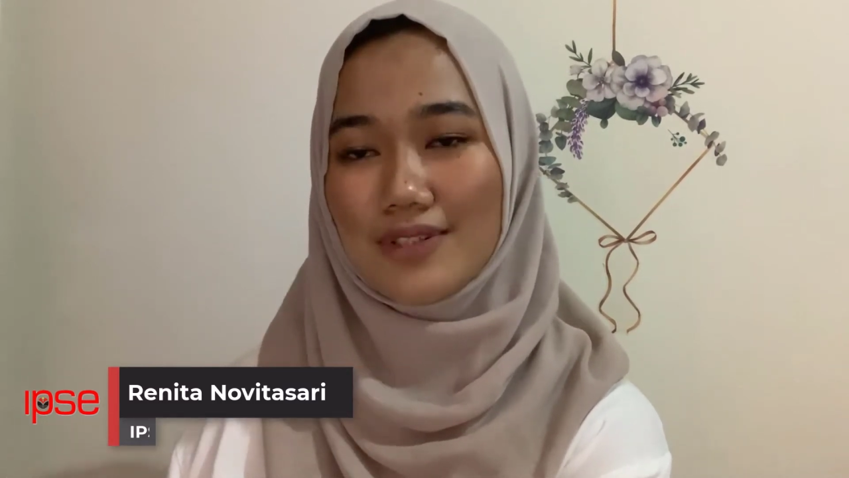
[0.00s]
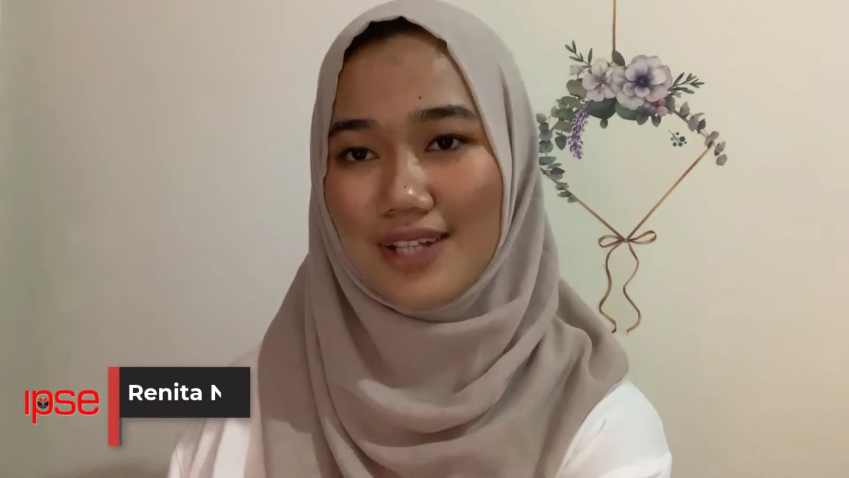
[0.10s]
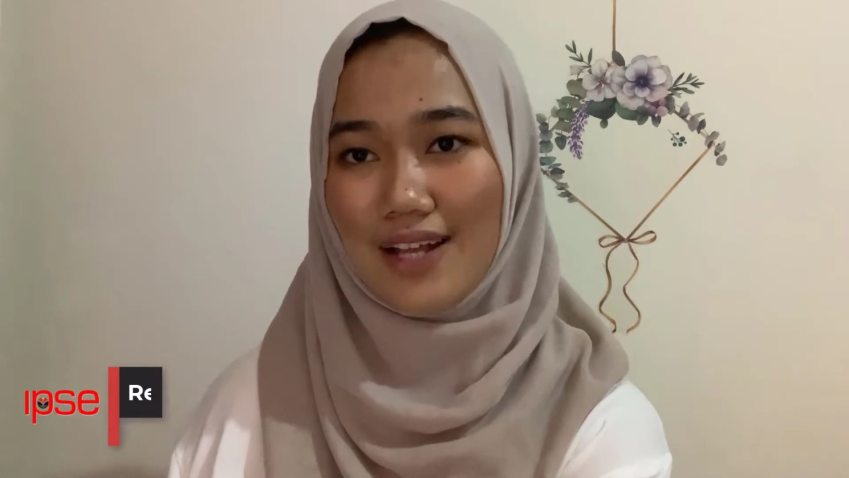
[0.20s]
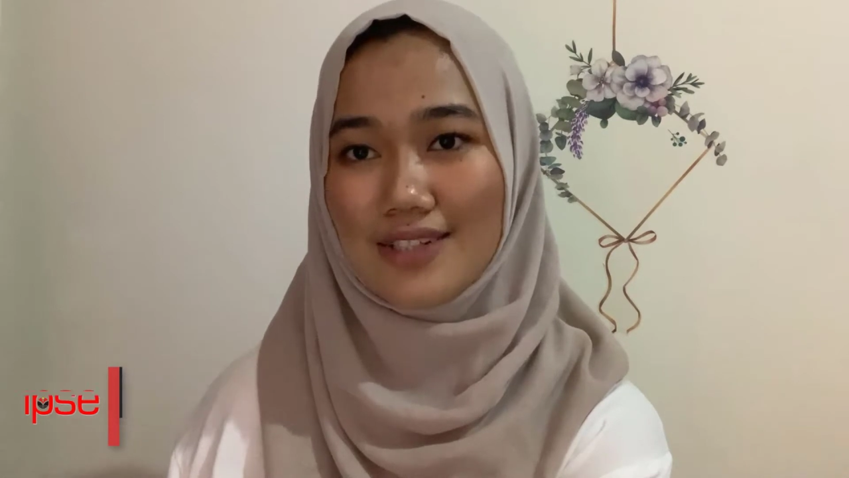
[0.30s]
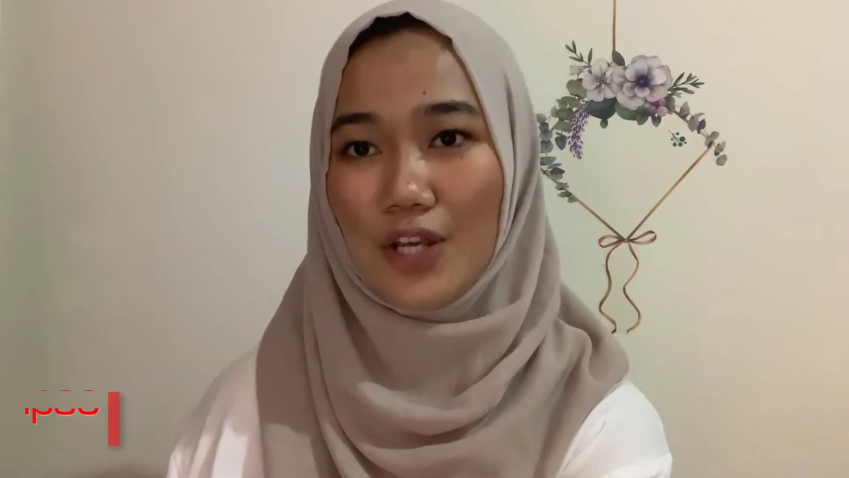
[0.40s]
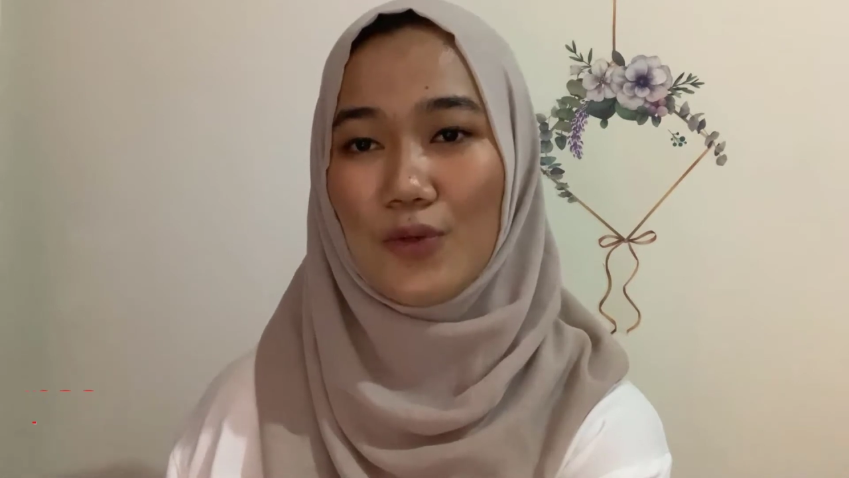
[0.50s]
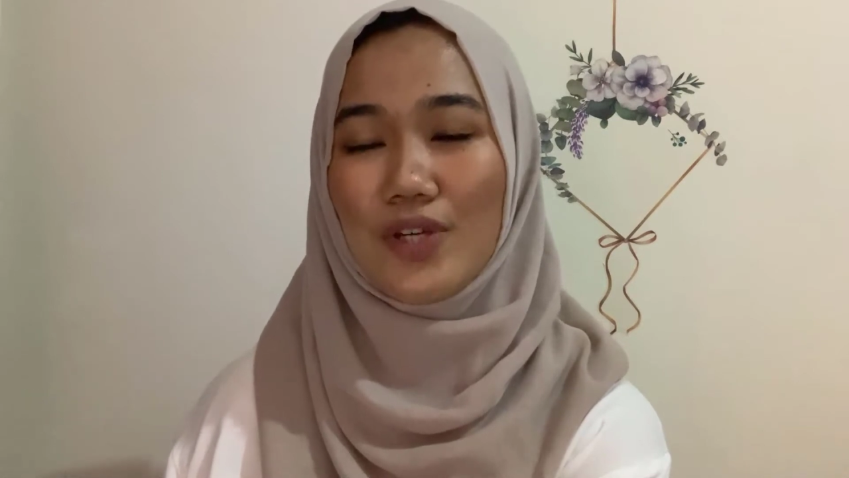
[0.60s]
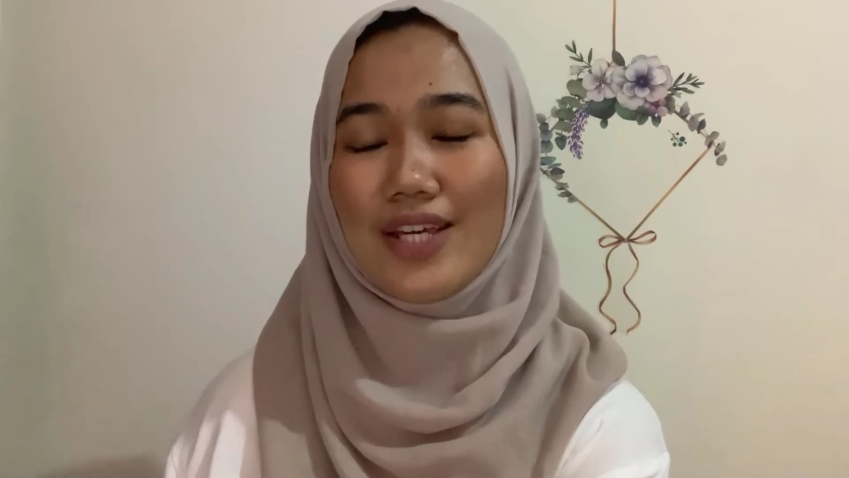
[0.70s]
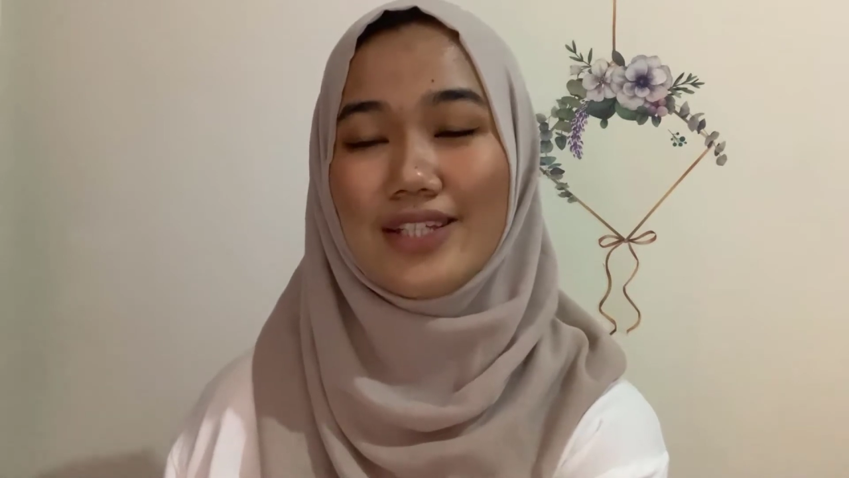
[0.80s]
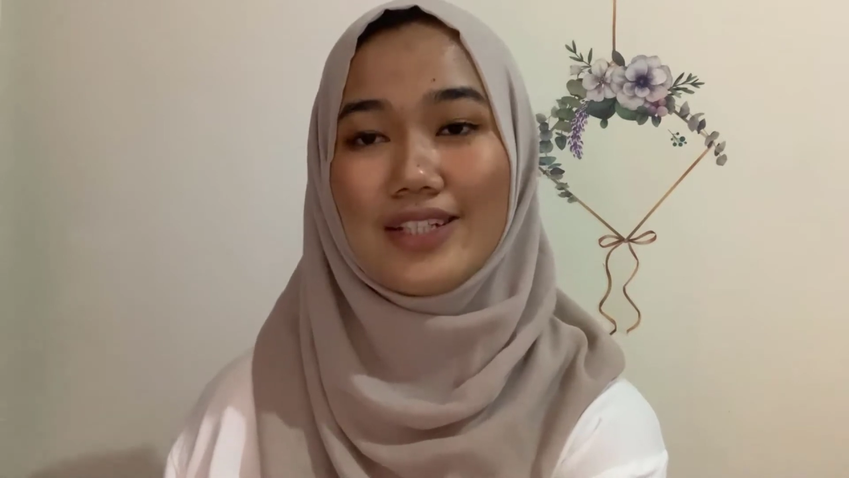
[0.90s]
on Science
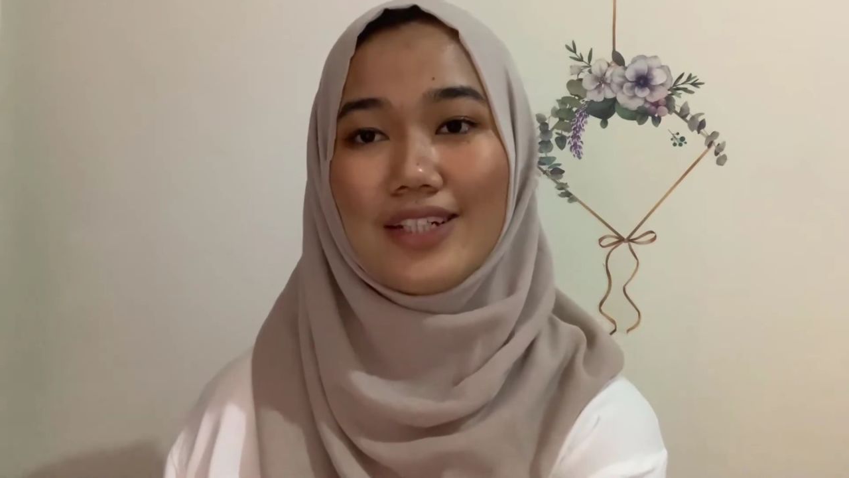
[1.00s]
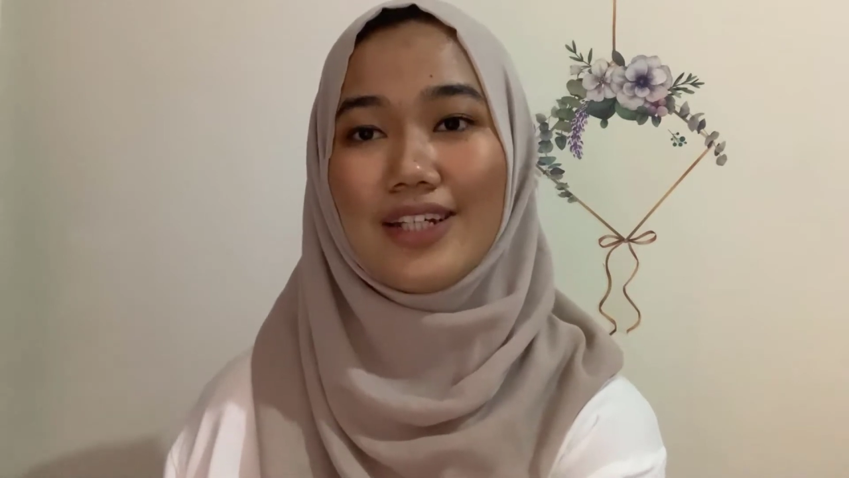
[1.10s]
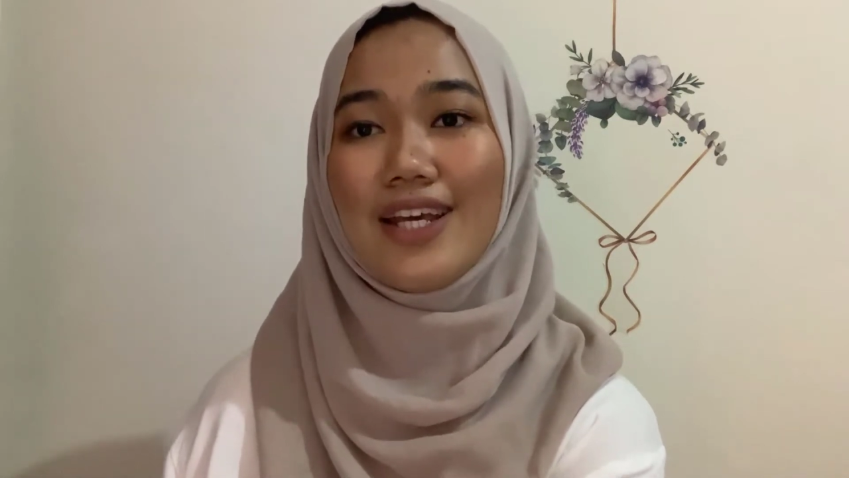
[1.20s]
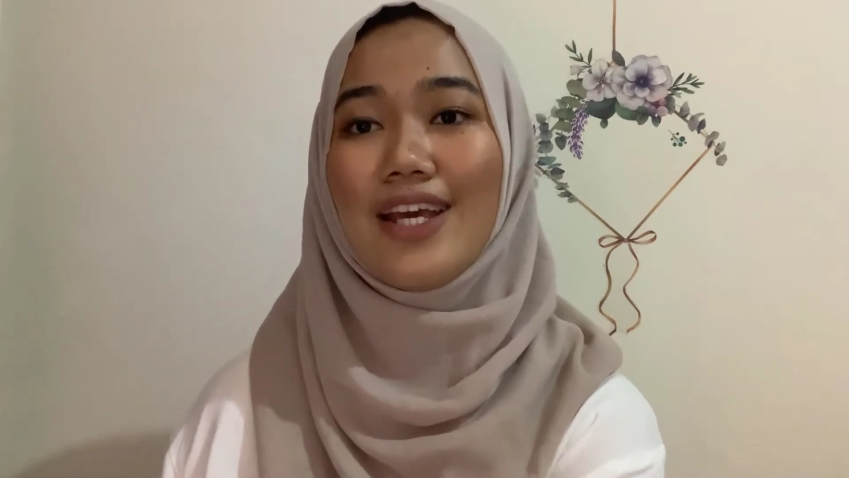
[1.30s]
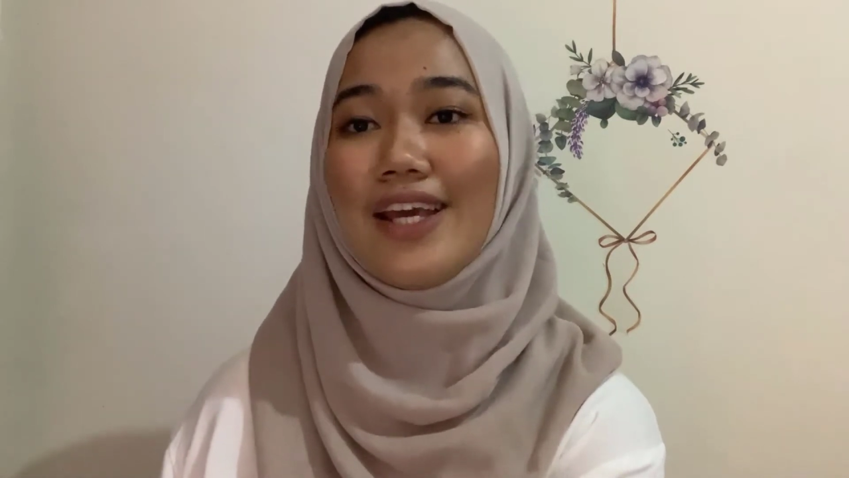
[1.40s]
Education